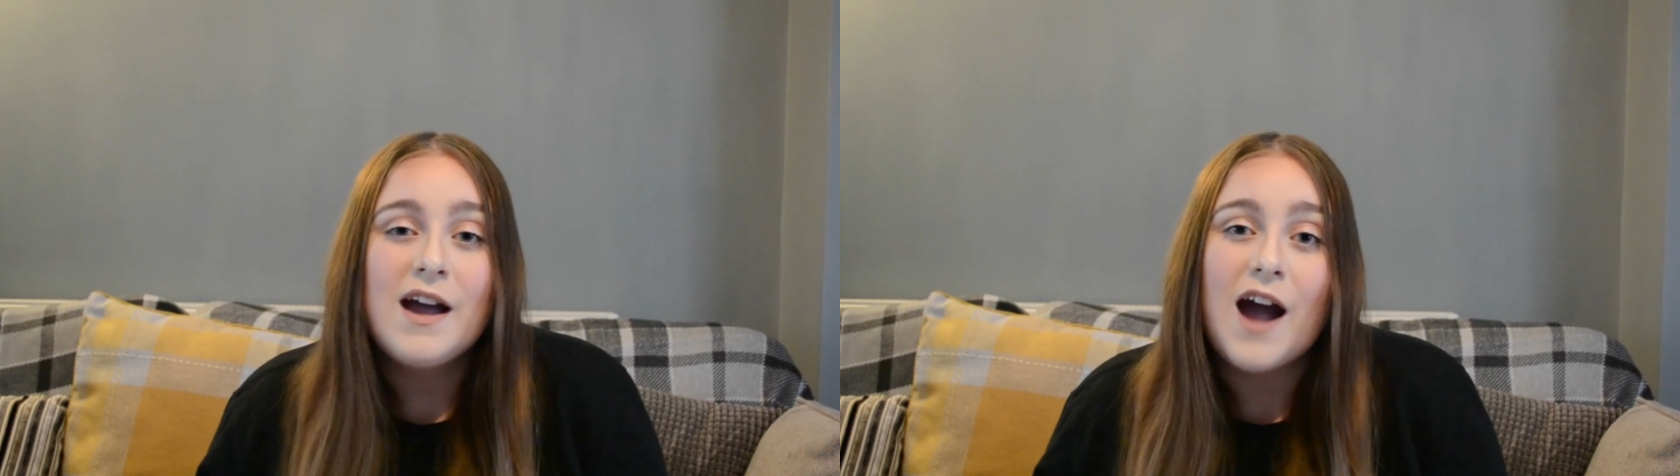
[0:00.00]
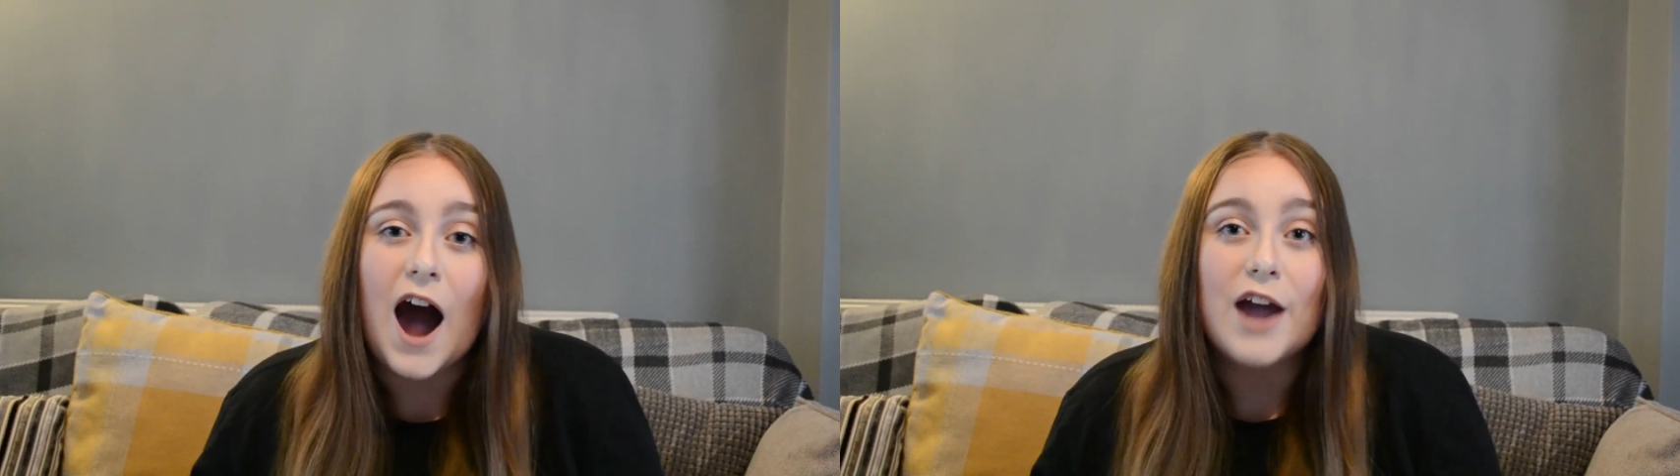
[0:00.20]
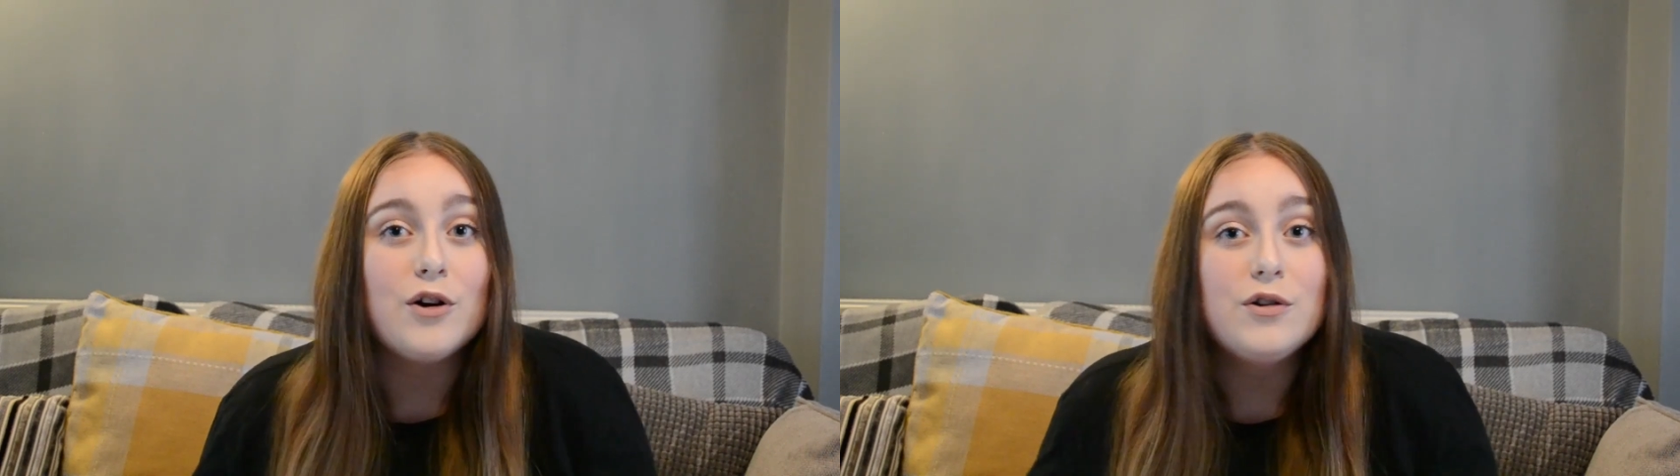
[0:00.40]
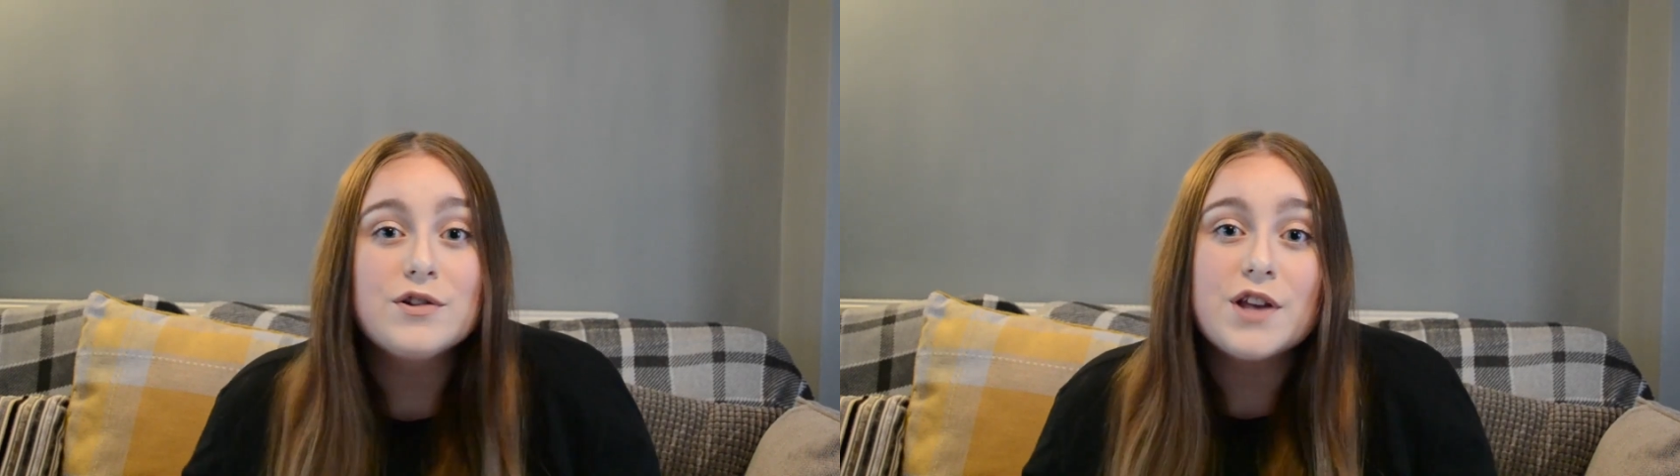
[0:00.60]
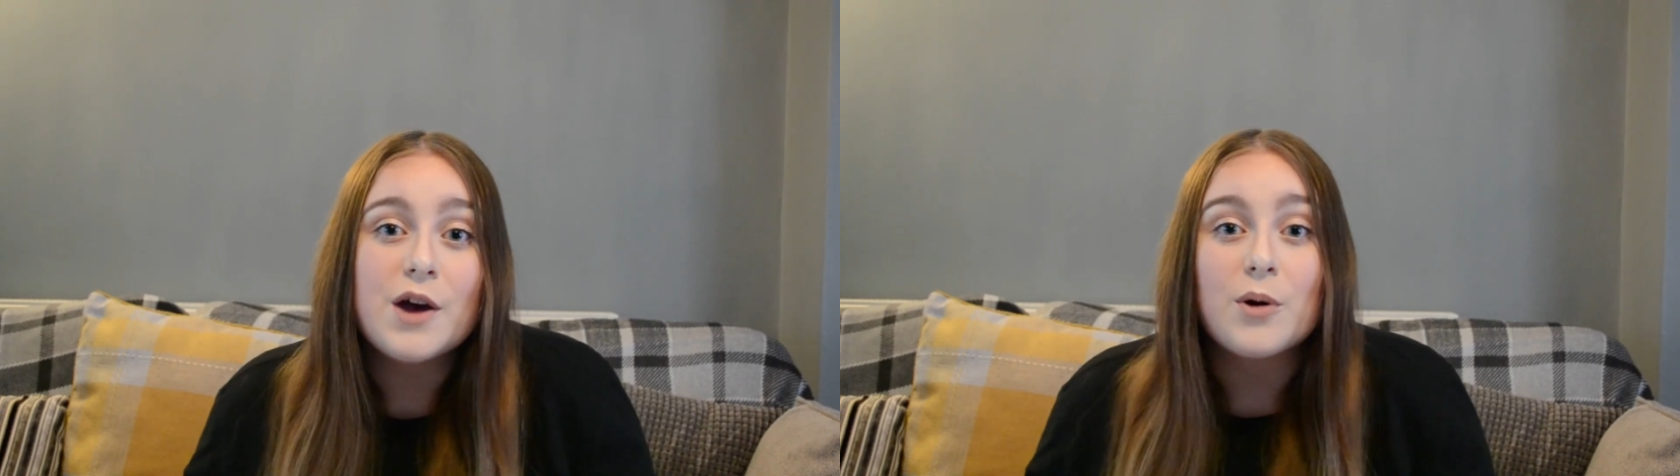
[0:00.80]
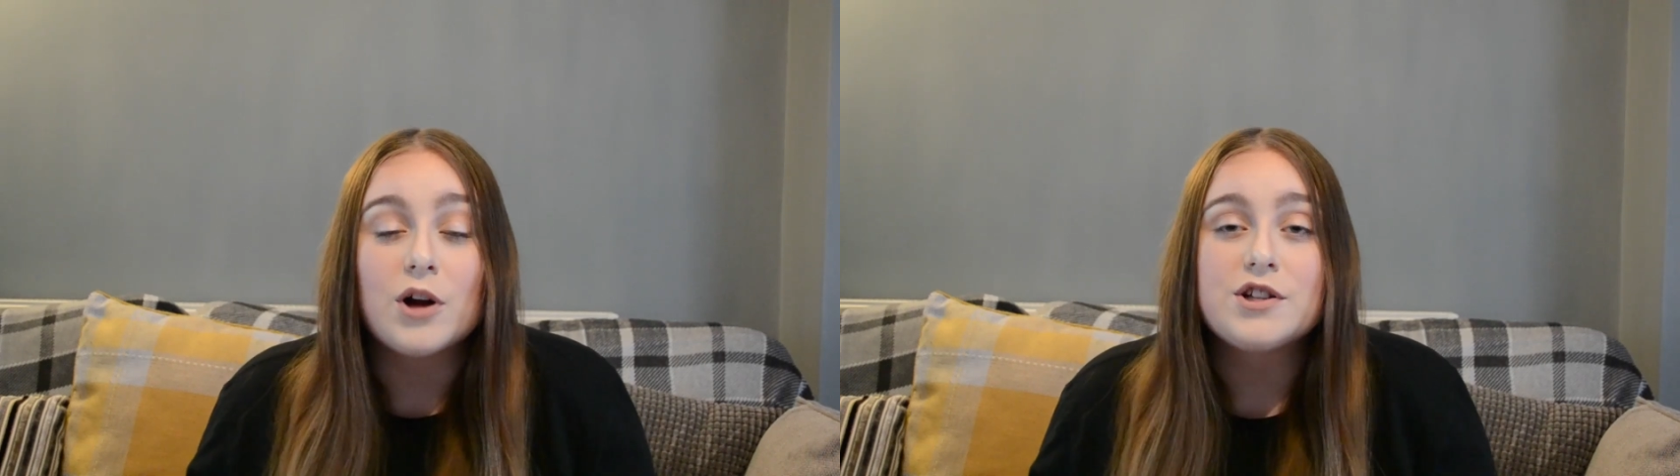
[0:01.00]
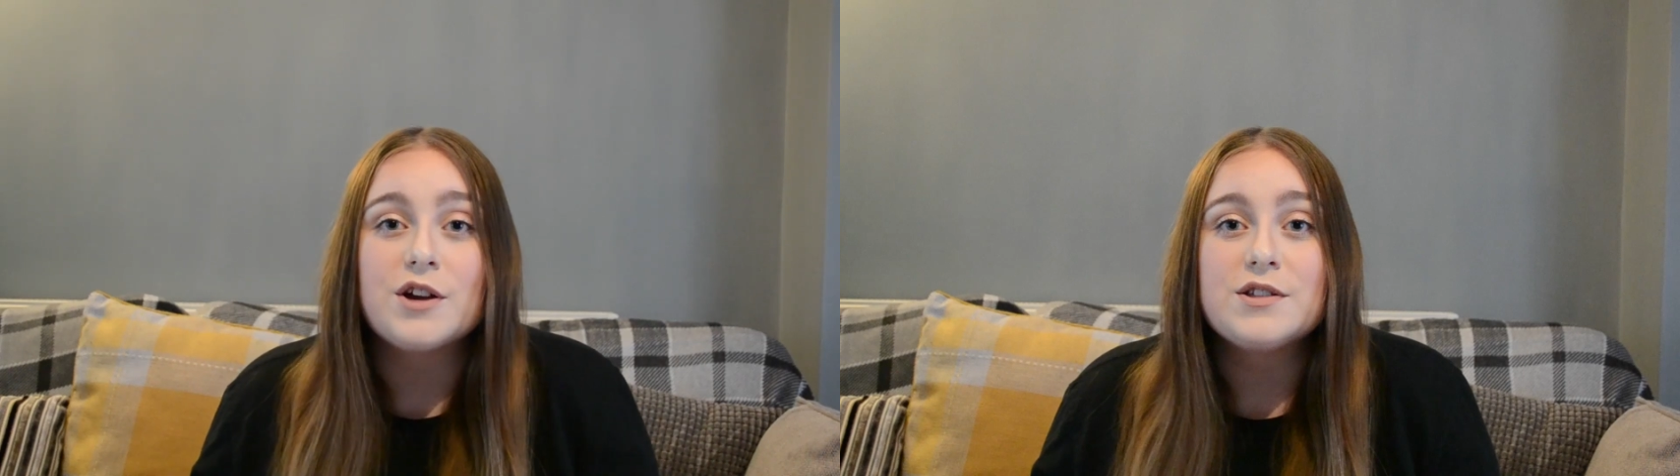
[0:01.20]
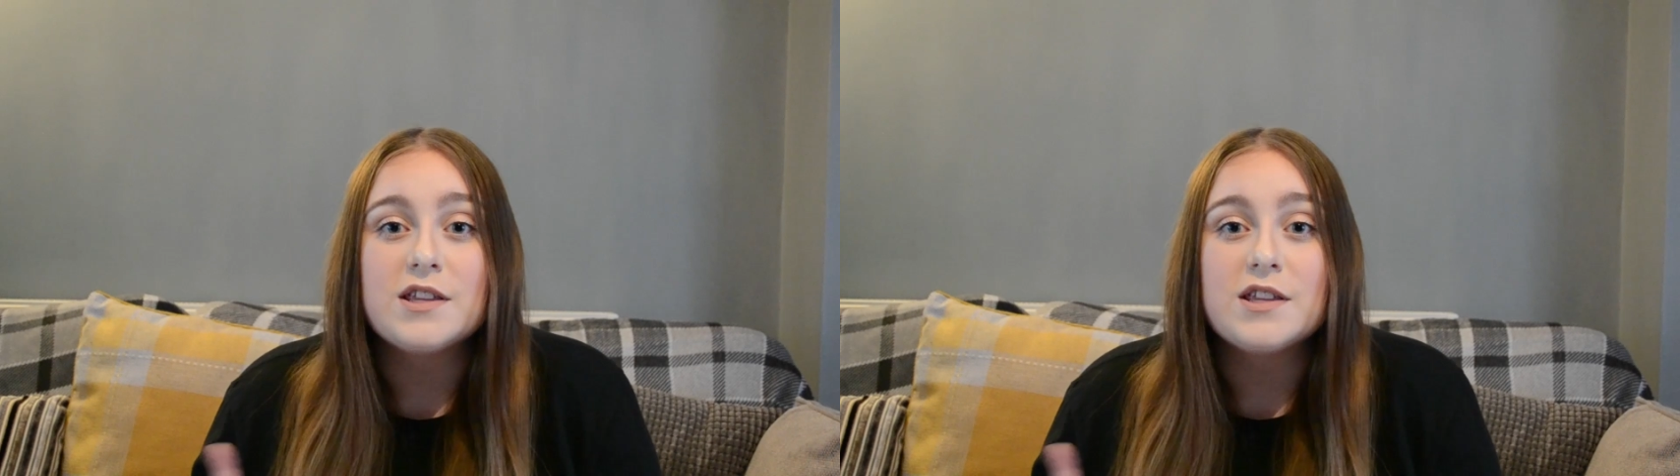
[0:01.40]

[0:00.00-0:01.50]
I also got to go to the